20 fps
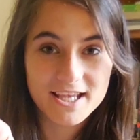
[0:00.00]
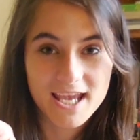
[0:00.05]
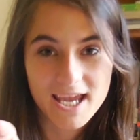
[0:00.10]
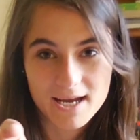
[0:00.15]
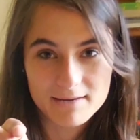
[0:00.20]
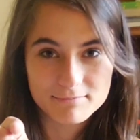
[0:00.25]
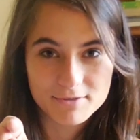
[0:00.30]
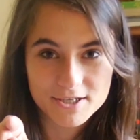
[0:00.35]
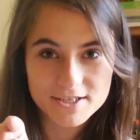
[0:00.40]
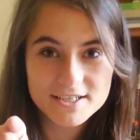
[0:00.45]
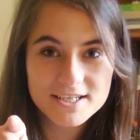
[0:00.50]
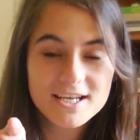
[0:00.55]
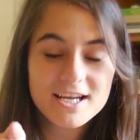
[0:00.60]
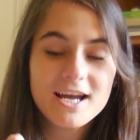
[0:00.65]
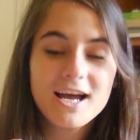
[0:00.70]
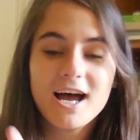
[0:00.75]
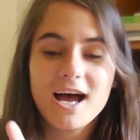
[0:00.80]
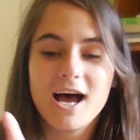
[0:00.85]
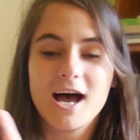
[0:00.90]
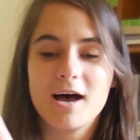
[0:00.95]
the camera,
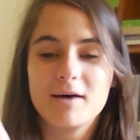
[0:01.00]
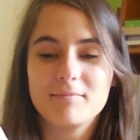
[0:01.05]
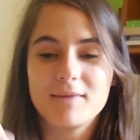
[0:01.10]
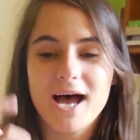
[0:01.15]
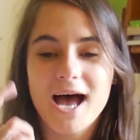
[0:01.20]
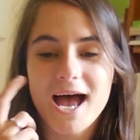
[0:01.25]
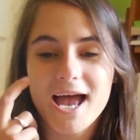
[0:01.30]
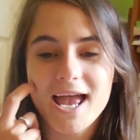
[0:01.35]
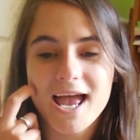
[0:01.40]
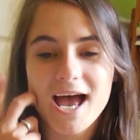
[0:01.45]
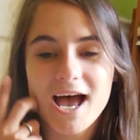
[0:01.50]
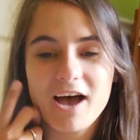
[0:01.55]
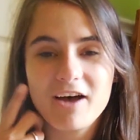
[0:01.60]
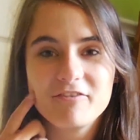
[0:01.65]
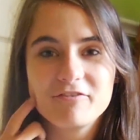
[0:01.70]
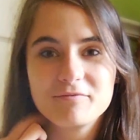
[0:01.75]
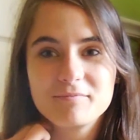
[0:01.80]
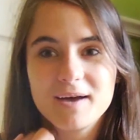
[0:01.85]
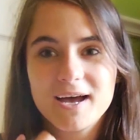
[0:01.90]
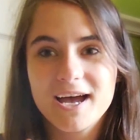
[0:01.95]
I
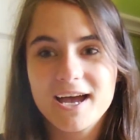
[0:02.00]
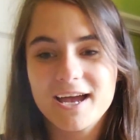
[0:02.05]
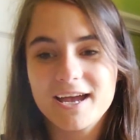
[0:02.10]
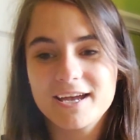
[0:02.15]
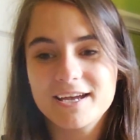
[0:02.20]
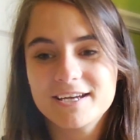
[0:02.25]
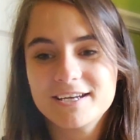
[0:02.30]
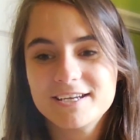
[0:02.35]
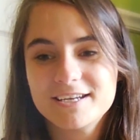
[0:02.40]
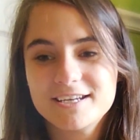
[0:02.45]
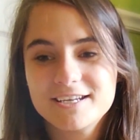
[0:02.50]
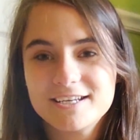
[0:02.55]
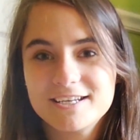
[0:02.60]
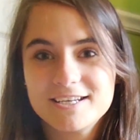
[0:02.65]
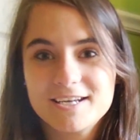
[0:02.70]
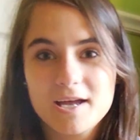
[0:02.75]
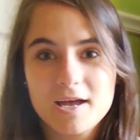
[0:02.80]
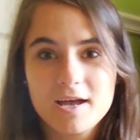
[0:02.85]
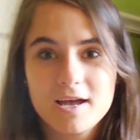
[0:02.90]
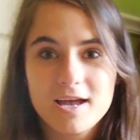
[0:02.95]
have my
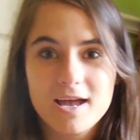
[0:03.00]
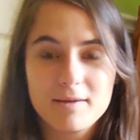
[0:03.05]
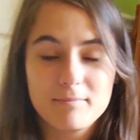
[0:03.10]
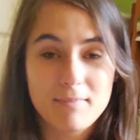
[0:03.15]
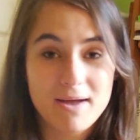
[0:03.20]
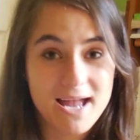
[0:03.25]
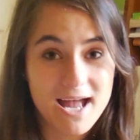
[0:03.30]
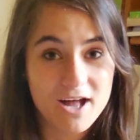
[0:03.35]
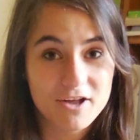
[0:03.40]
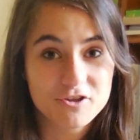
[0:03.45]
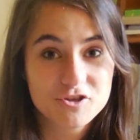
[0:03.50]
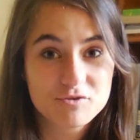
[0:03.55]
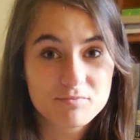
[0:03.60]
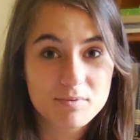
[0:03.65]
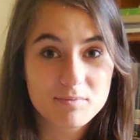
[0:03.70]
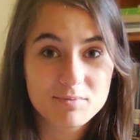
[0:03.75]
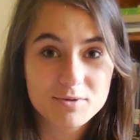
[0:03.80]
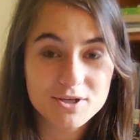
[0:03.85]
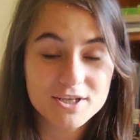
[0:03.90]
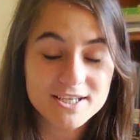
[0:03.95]

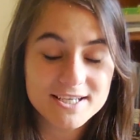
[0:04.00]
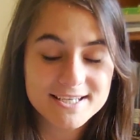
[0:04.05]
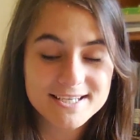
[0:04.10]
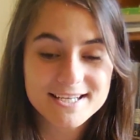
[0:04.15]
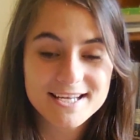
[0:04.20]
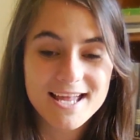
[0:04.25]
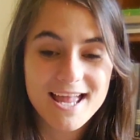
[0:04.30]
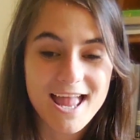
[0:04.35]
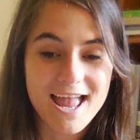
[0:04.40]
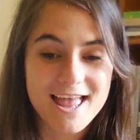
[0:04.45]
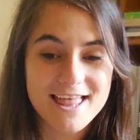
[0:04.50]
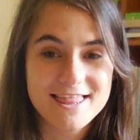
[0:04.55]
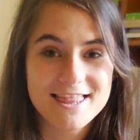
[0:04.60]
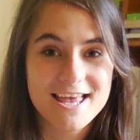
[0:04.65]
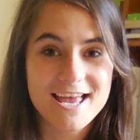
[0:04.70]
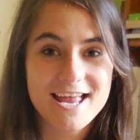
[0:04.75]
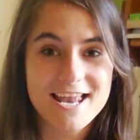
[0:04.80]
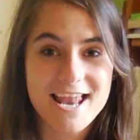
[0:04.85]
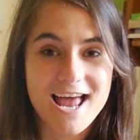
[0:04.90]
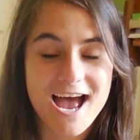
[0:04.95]
algebra book, and
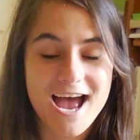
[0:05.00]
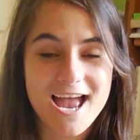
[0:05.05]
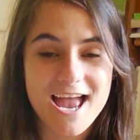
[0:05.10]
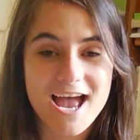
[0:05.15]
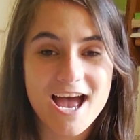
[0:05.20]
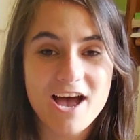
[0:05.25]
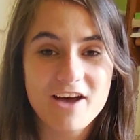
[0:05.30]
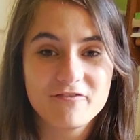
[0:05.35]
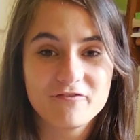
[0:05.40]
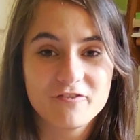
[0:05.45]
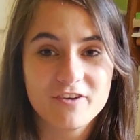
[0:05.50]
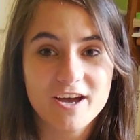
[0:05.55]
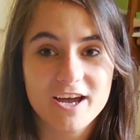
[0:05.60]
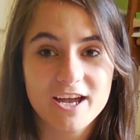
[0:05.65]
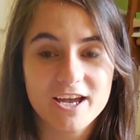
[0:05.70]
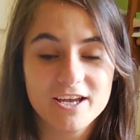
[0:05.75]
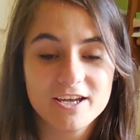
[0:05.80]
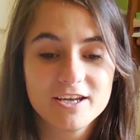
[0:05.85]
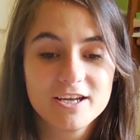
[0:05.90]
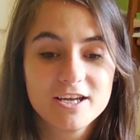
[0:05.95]
then I have
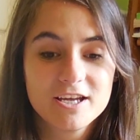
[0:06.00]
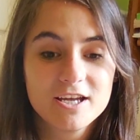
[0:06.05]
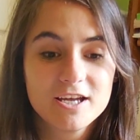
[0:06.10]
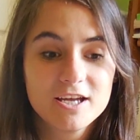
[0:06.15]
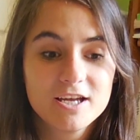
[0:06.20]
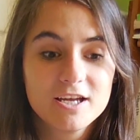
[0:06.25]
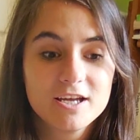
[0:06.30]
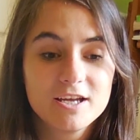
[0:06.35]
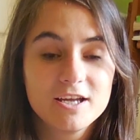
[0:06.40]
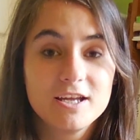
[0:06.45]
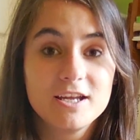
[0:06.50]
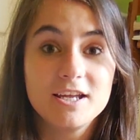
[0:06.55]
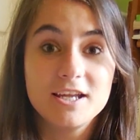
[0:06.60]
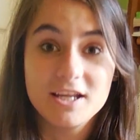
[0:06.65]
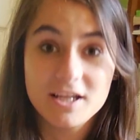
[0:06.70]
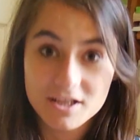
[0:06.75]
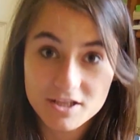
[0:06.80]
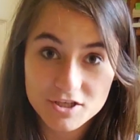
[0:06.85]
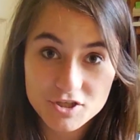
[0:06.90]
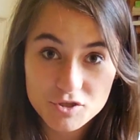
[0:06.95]
my
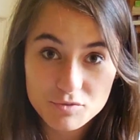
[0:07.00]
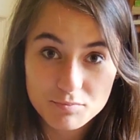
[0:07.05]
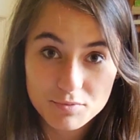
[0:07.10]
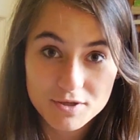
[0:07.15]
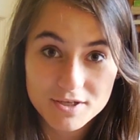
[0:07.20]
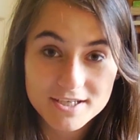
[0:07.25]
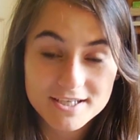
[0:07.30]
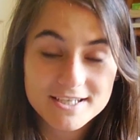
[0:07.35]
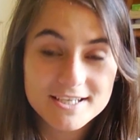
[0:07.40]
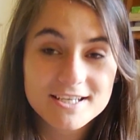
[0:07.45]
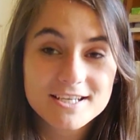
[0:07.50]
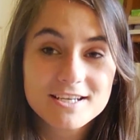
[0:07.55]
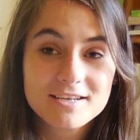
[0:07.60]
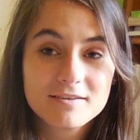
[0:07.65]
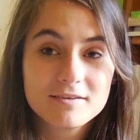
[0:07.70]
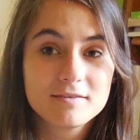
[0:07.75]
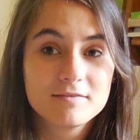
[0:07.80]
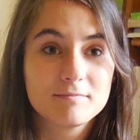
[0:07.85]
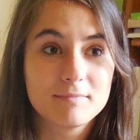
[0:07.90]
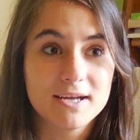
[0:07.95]
English book,
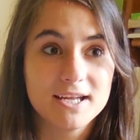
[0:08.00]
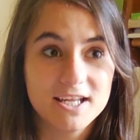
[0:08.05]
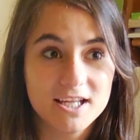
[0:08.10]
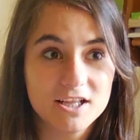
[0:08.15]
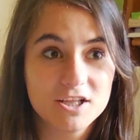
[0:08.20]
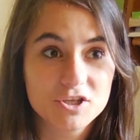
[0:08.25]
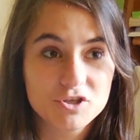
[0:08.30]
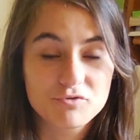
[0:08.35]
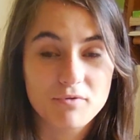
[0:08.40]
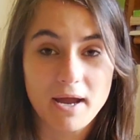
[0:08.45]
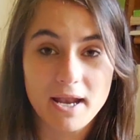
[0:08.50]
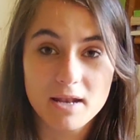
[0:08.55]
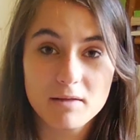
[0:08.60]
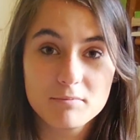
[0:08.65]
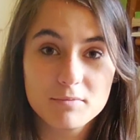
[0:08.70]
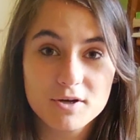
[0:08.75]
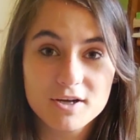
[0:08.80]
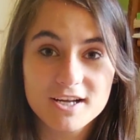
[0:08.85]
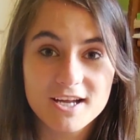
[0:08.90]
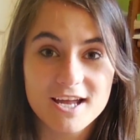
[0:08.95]
my English writing
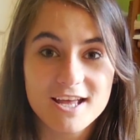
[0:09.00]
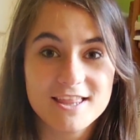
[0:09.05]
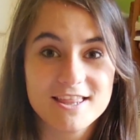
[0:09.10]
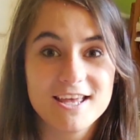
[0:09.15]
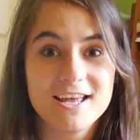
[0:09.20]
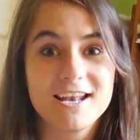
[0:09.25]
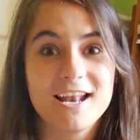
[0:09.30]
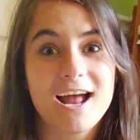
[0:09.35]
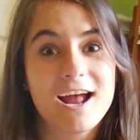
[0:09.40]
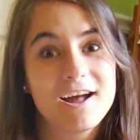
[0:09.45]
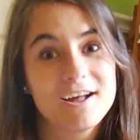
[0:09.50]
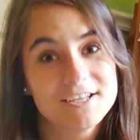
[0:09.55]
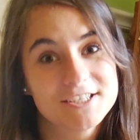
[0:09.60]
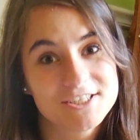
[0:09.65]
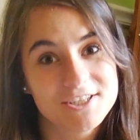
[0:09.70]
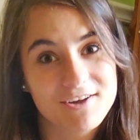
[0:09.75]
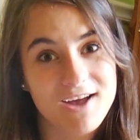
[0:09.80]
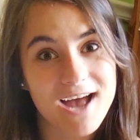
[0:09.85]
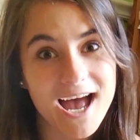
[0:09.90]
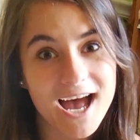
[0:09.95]
book, and then I
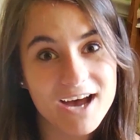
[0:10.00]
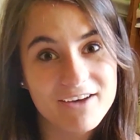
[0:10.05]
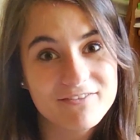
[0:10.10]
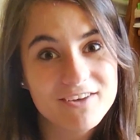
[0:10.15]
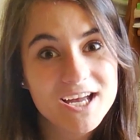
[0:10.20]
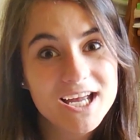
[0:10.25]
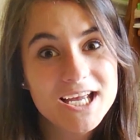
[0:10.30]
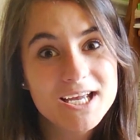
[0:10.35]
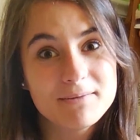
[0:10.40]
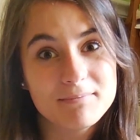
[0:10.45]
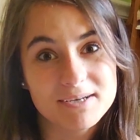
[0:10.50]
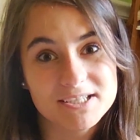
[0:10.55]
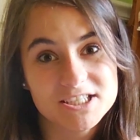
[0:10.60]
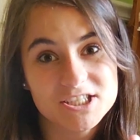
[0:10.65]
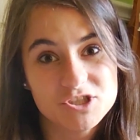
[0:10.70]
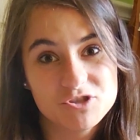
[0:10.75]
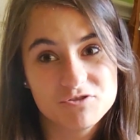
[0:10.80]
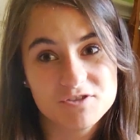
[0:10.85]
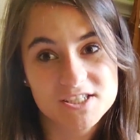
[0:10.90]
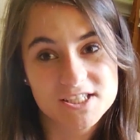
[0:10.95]
also have my
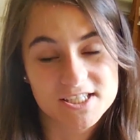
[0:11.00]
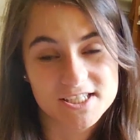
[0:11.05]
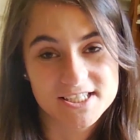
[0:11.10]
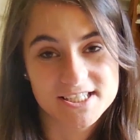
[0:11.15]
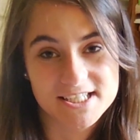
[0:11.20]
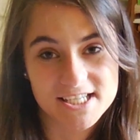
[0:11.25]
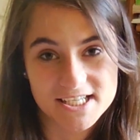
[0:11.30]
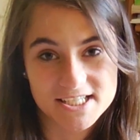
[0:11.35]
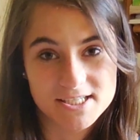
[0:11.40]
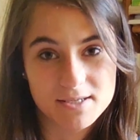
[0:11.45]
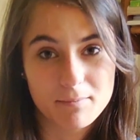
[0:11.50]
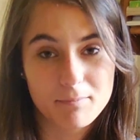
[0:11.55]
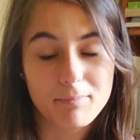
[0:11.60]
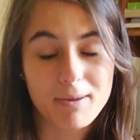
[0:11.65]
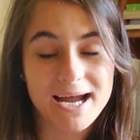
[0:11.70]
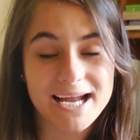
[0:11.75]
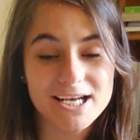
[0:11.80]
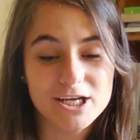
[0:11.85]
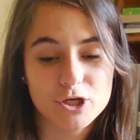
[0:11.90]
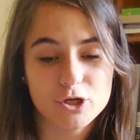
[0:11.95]
Student Success
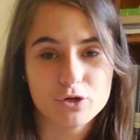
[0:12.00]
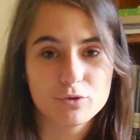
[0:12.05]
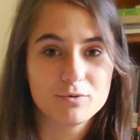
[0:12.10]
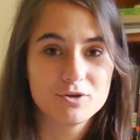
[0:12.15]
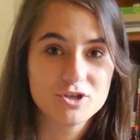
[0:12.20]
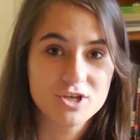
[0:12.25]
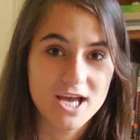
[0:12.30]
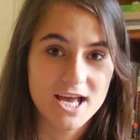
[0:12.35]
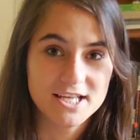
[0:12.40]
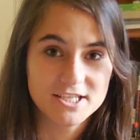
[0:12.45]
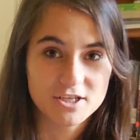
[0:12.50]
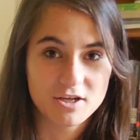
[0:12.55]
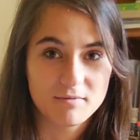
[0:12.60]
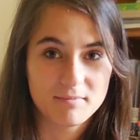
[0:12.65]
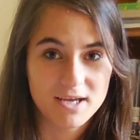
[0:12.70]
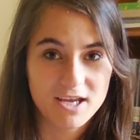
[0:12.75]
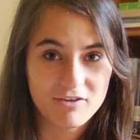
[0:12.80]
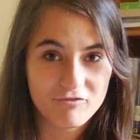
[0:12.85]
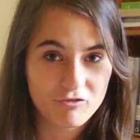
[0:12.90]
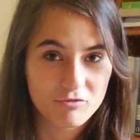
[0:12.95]
binder, which has all
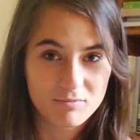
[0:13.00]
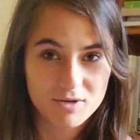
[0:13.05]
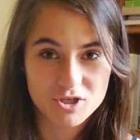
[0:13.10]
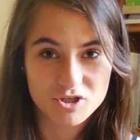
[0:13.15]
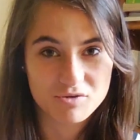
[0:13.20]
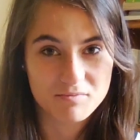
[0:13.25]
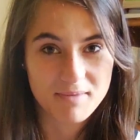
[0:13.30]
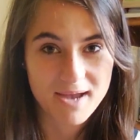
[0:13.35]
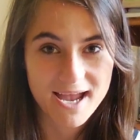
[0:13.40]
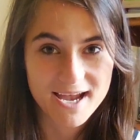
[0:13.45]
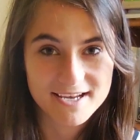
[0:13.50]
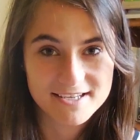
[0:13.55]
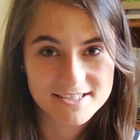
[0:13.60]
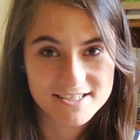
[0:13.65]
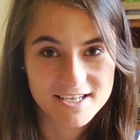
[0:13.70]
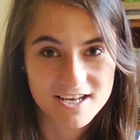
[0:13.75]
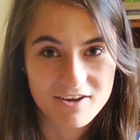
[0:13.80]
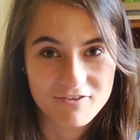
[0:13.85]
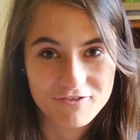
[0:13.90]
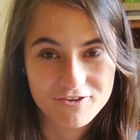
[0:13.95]
my information packets
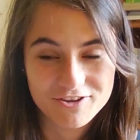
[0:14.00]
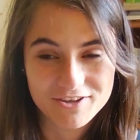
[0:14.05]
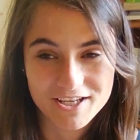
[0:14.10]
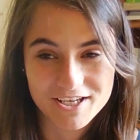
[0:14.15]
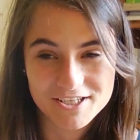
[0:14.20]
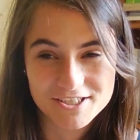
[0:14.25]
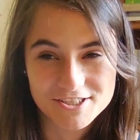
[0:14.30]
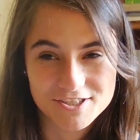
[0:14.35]
and everything.